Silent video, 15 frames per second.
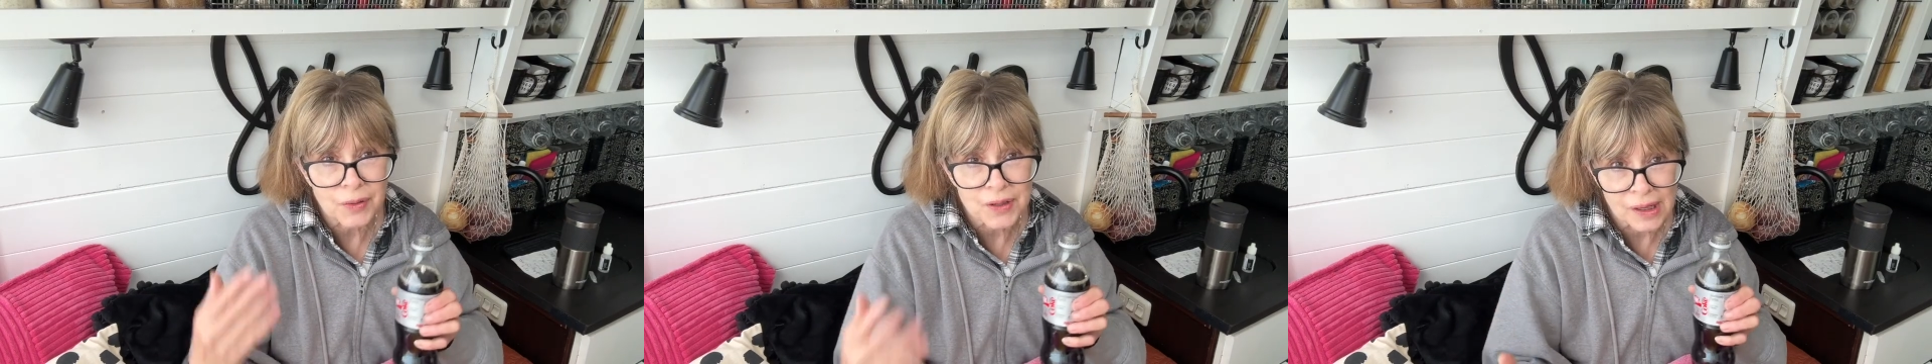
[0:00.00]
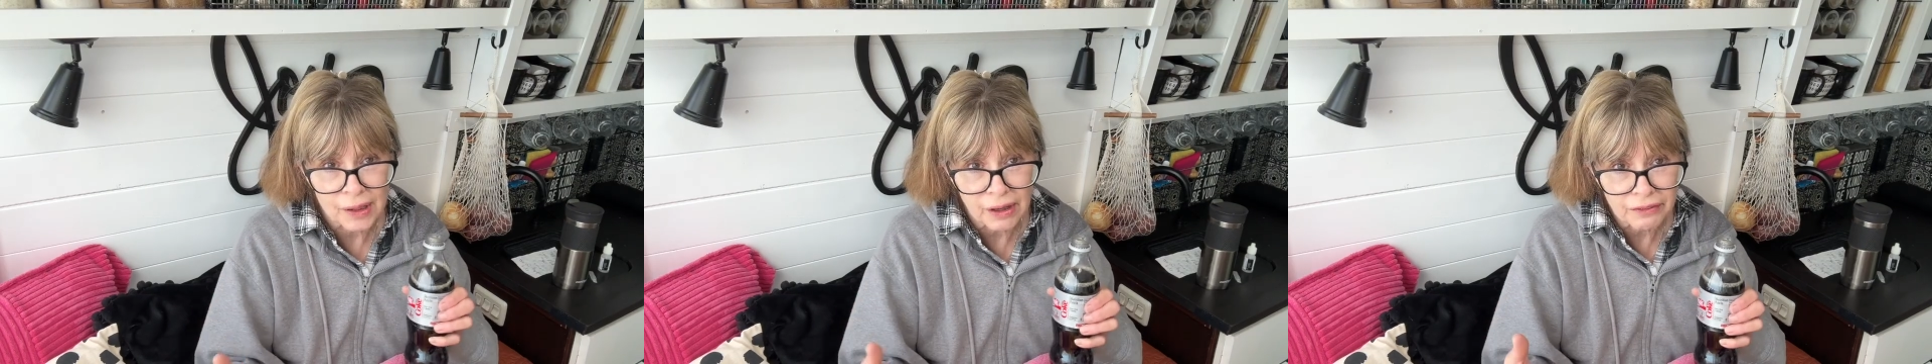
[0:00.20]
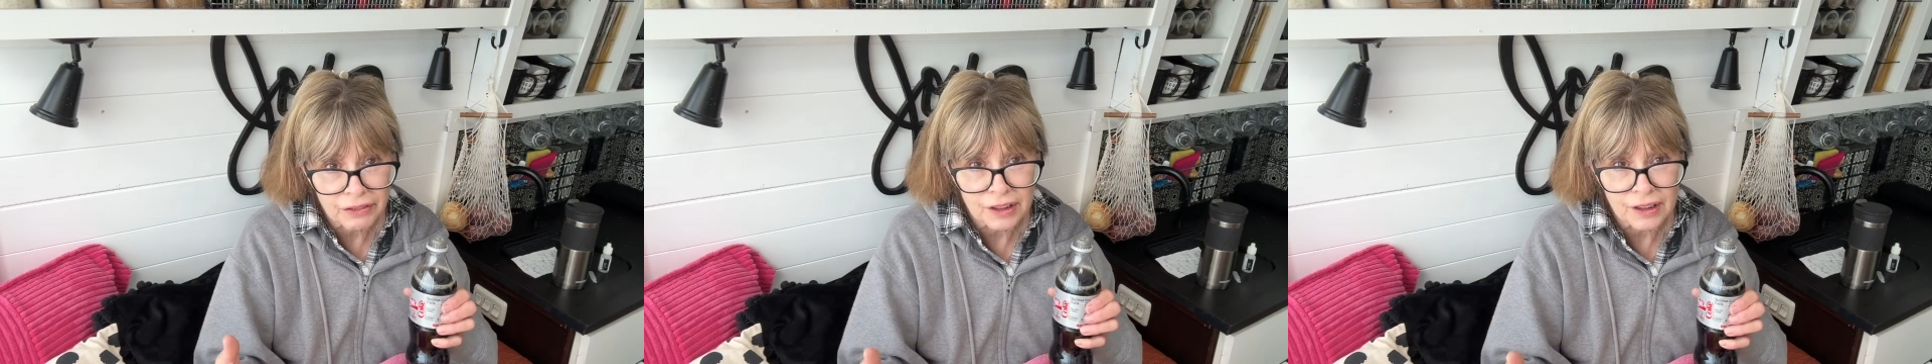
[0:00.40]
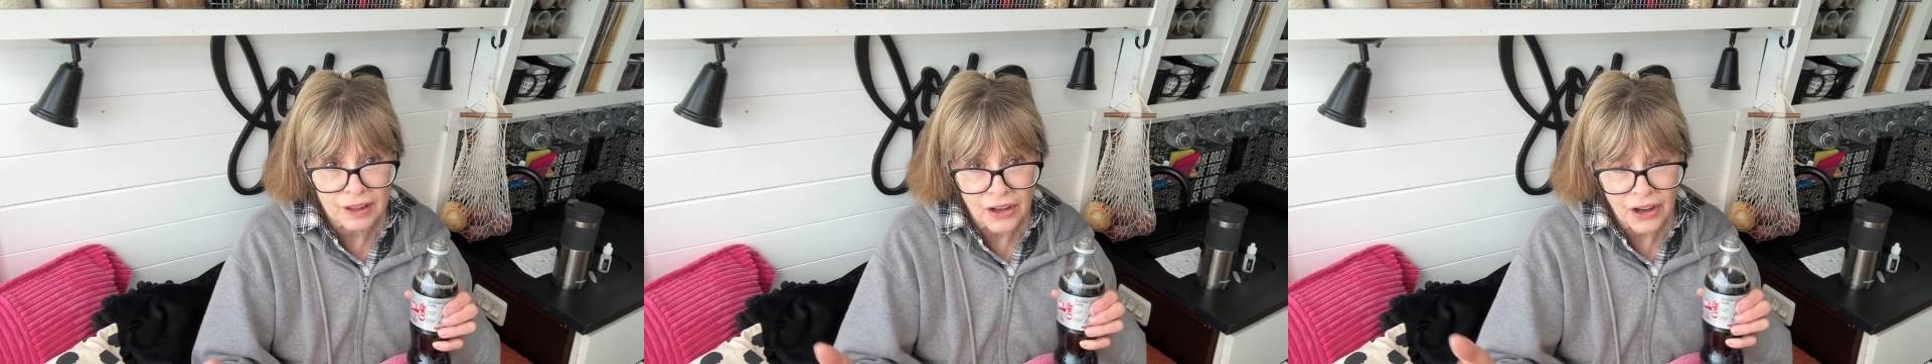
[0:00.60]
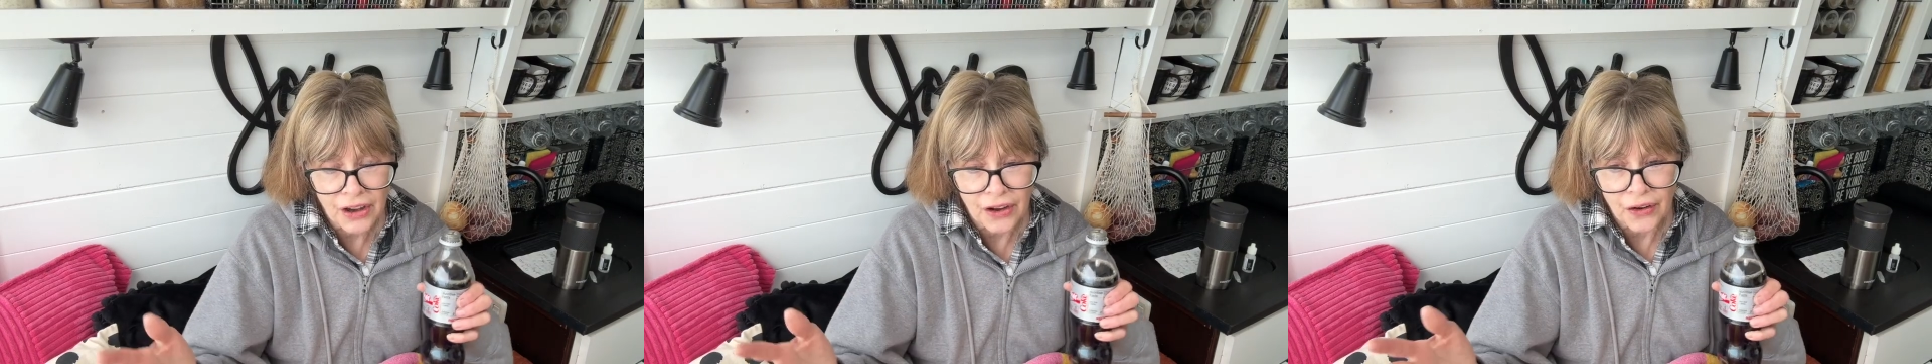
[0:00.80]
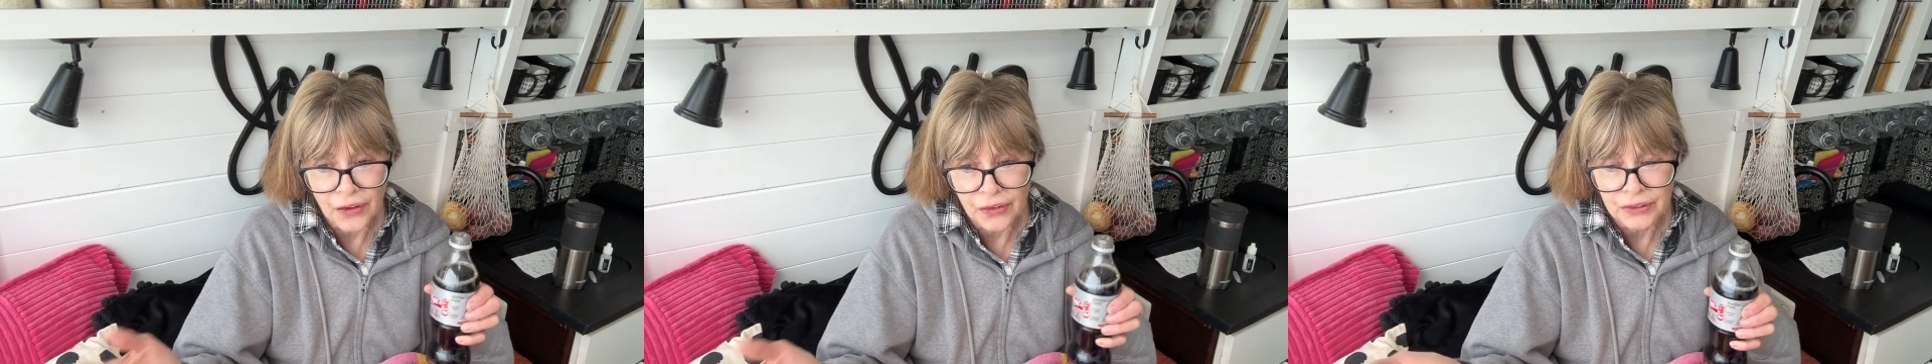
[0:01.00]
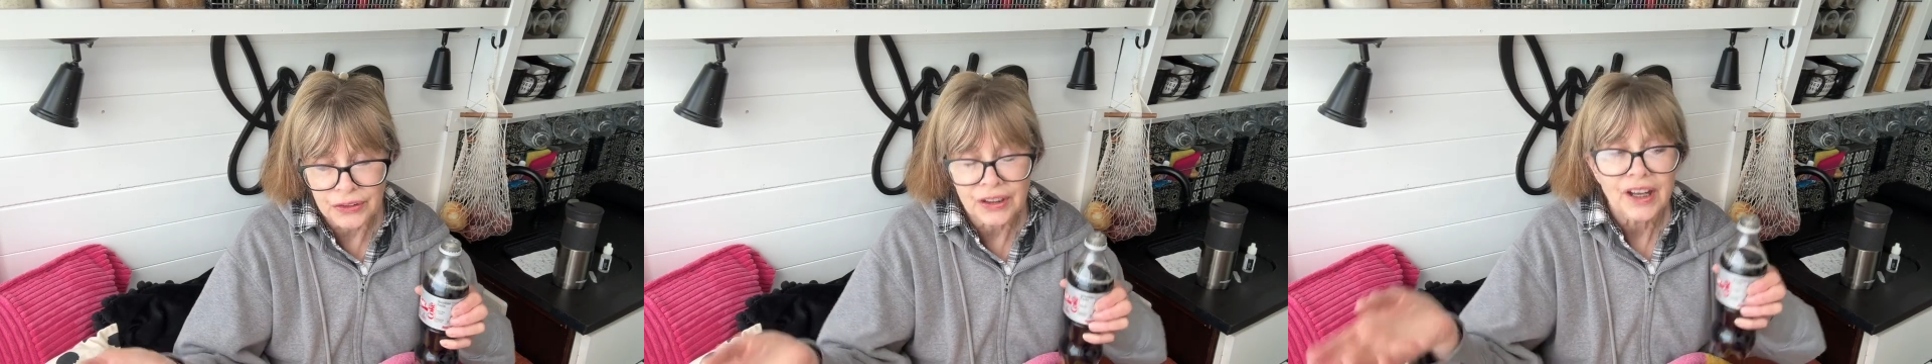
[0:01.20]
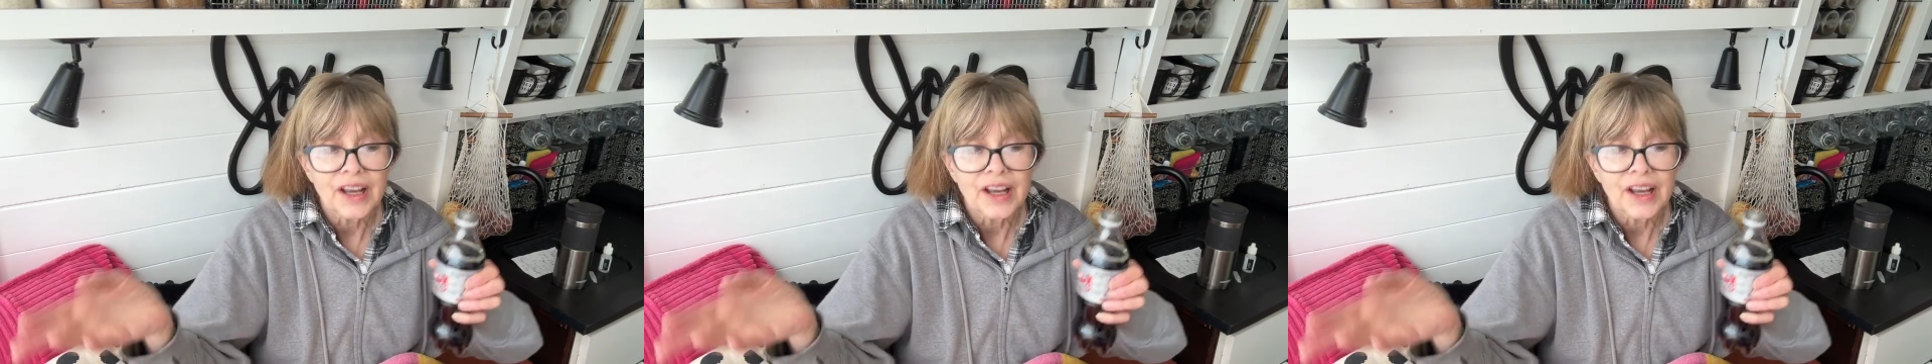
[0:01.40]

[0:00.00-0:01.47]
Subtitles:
sell everything I own,